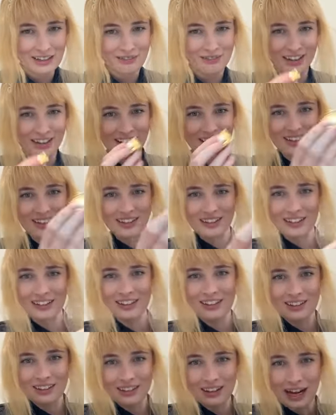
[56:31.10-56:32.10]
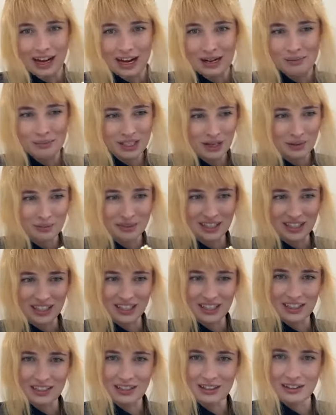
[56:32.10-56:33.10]
but I'm
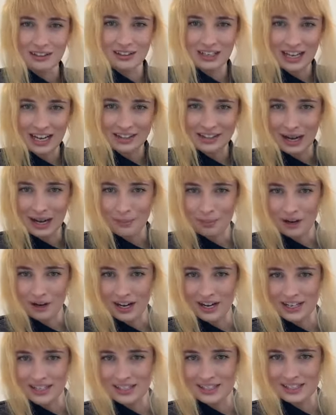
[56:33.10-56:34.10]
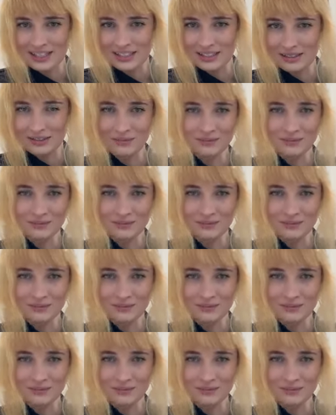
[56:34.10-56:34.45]
tempted at that price.